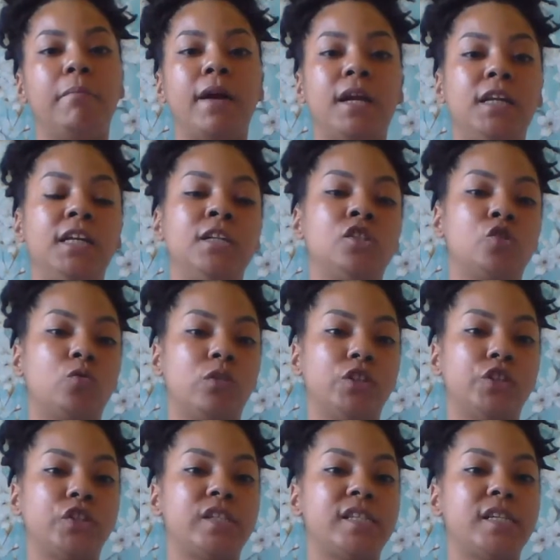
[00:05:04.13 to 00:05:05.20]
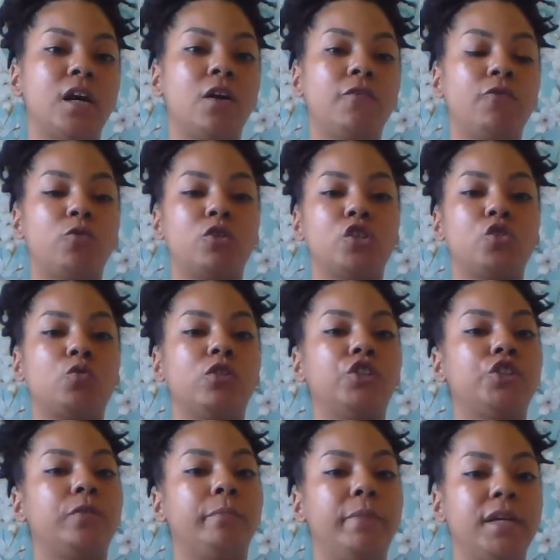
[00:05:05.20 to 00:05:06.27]
money towards yourself or towards
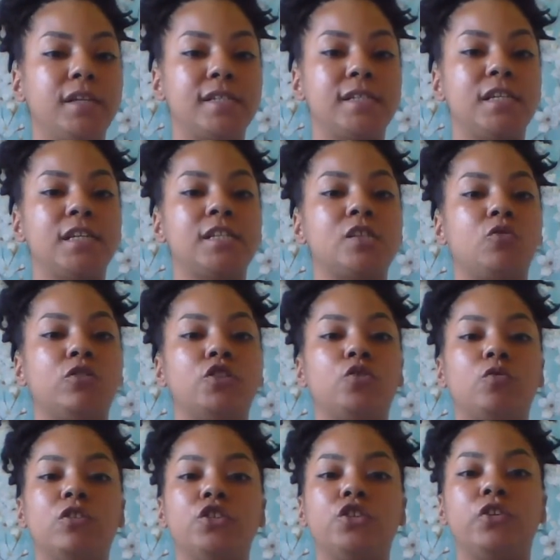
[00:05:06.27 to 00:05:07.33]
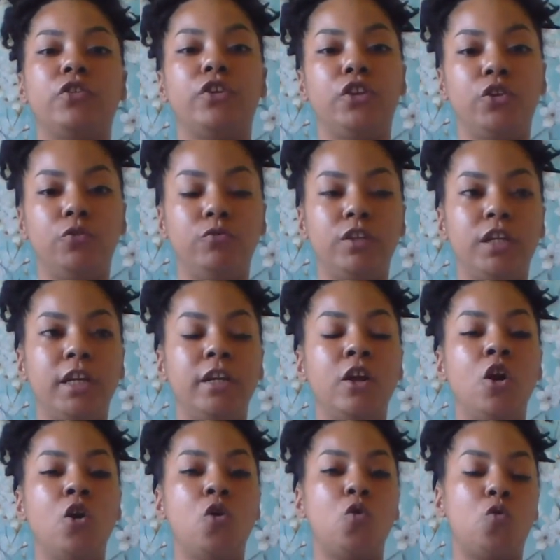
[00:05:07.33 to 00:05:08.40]
your business or towards your union,
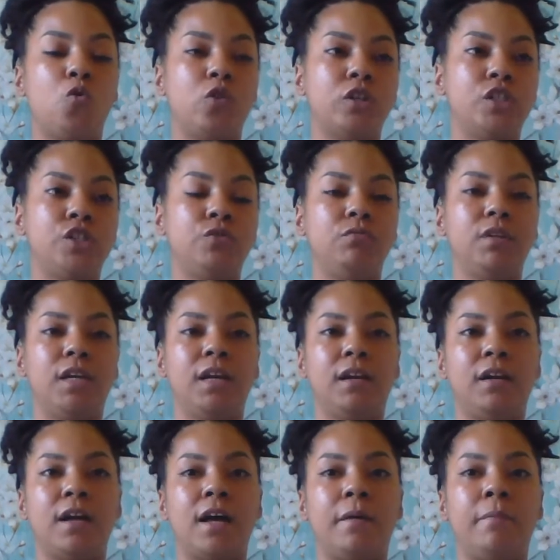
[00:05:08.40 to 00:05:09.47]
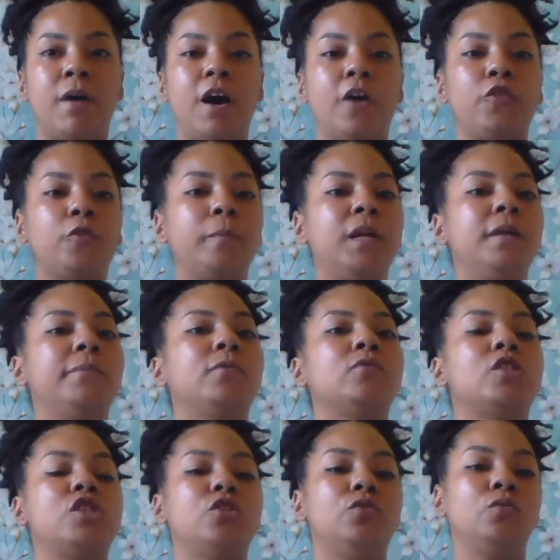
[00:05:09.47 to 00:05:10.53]
or to get other people
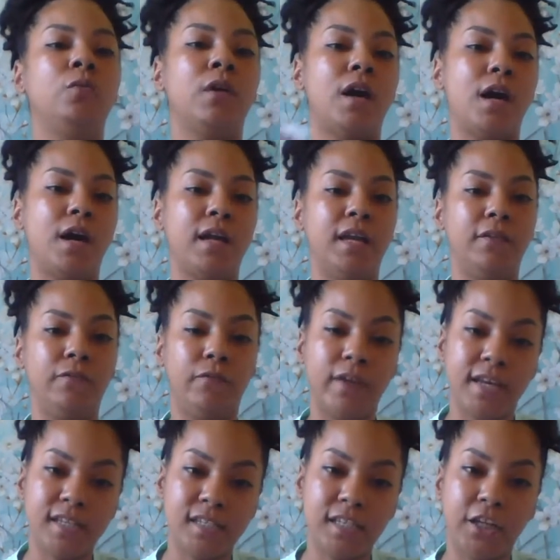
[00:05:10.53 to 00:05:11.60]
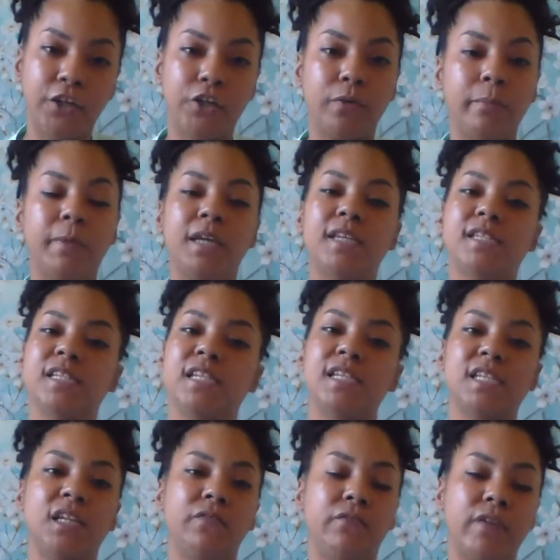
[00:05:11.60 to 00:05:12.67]
to invest in your business,
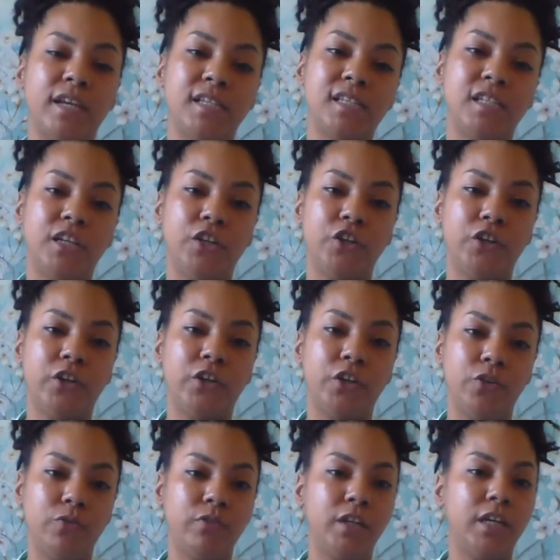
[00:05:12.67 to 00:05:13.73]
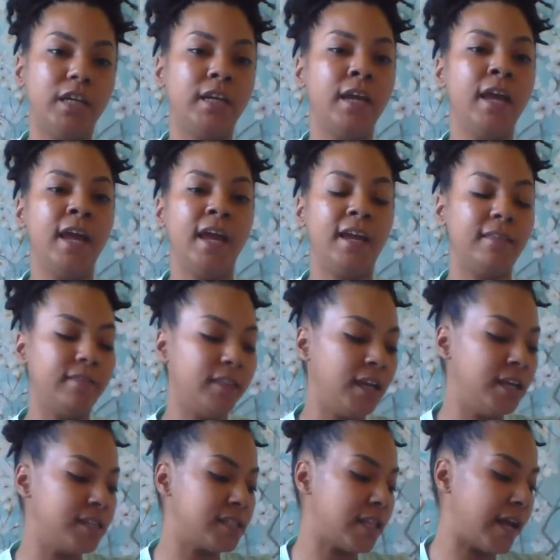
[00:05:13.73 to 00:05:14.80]
invest in your union, and
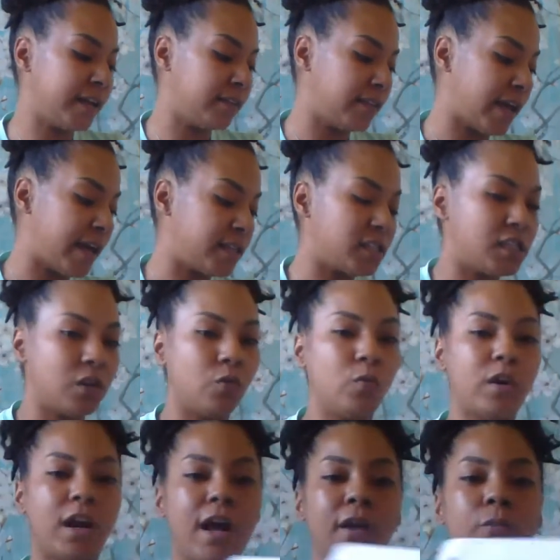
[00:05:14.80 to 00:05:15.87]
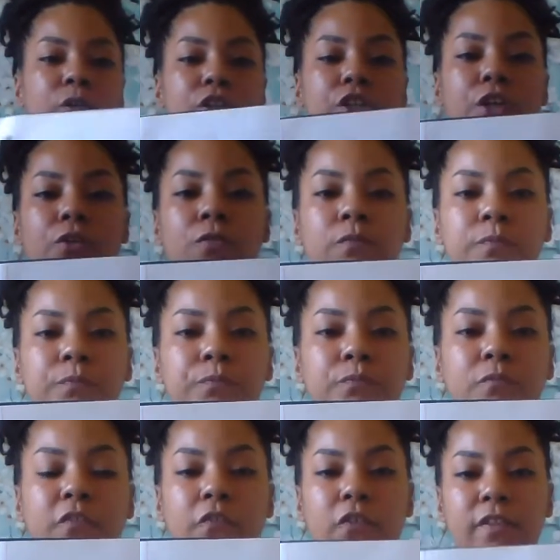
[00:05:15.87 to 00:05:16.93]
things like that. So what I would do
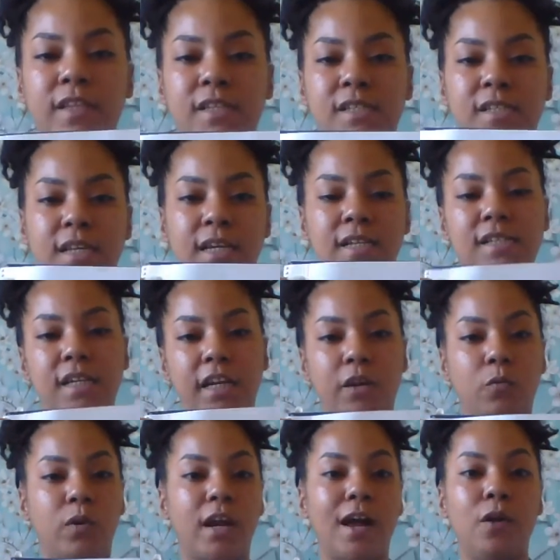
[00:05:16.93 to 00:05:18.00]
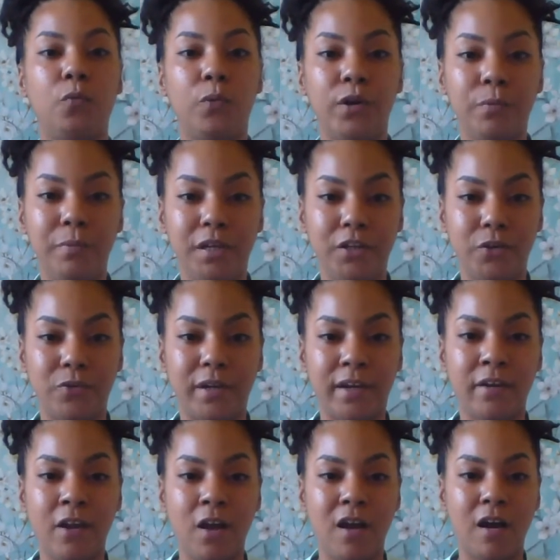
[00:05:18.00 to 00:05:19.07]
for this season, and what I will be doing
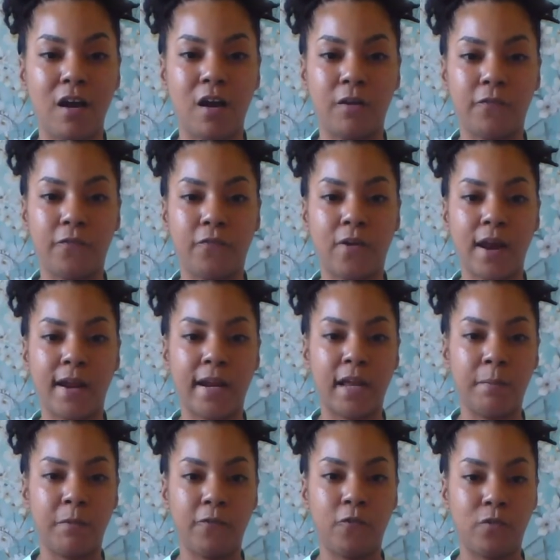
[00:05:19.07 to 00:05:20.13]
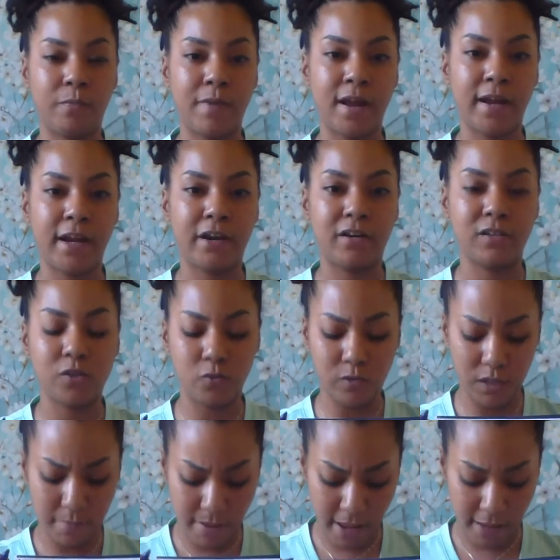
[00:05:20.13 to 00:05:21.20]
on Friday before my
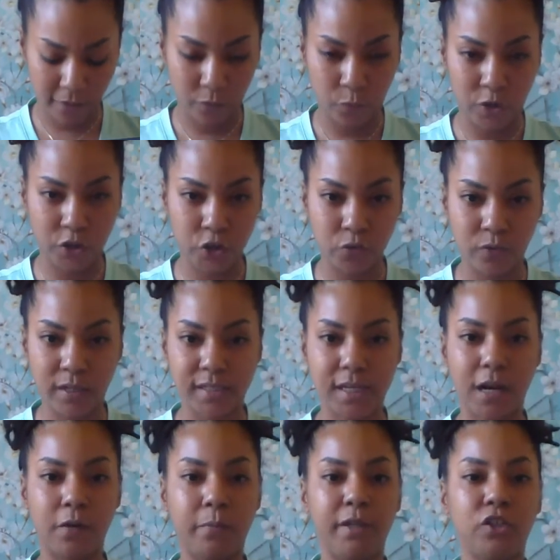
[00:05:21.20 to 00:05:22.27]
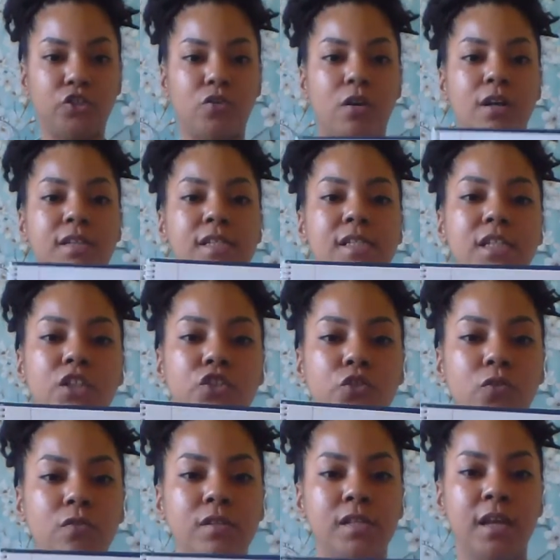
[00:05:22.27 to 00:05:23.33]
Arizuli bath ritual, is I'll be drawing
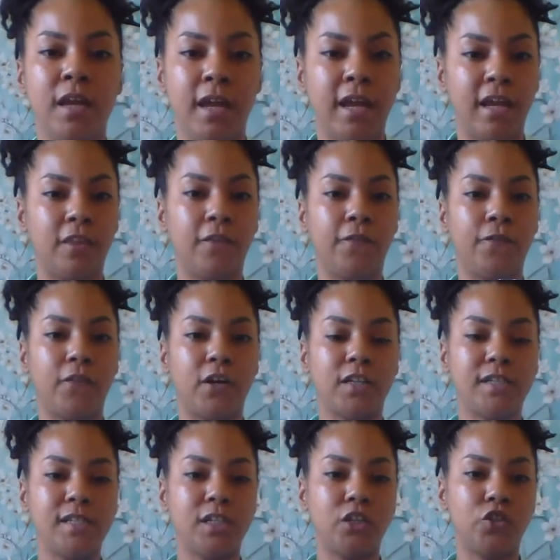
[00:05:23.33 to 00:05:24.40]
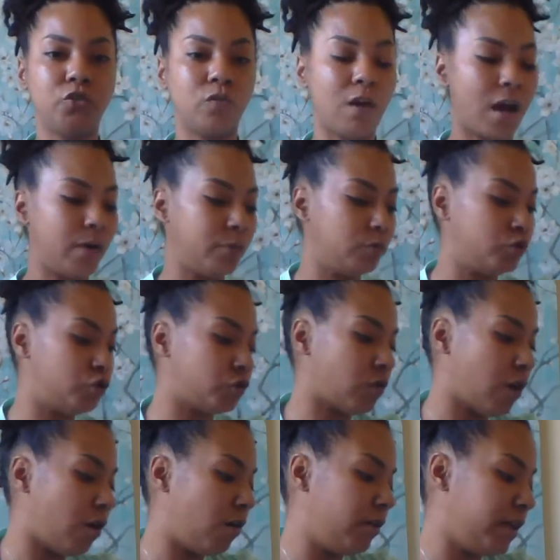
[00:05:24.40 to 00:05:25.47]
sigils. And the first sigil I will
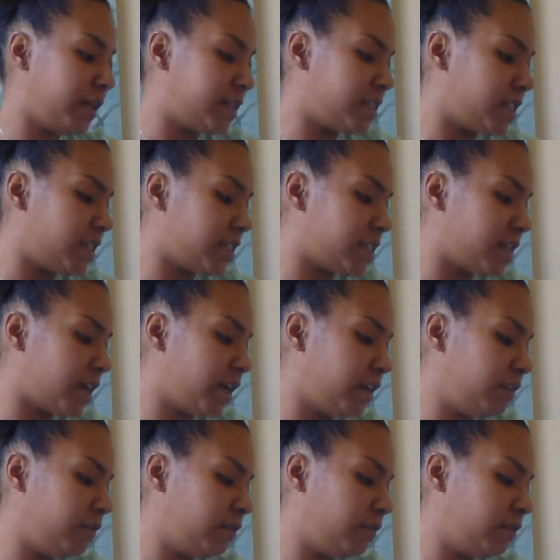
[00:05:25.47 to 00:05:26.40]
draw is the Sun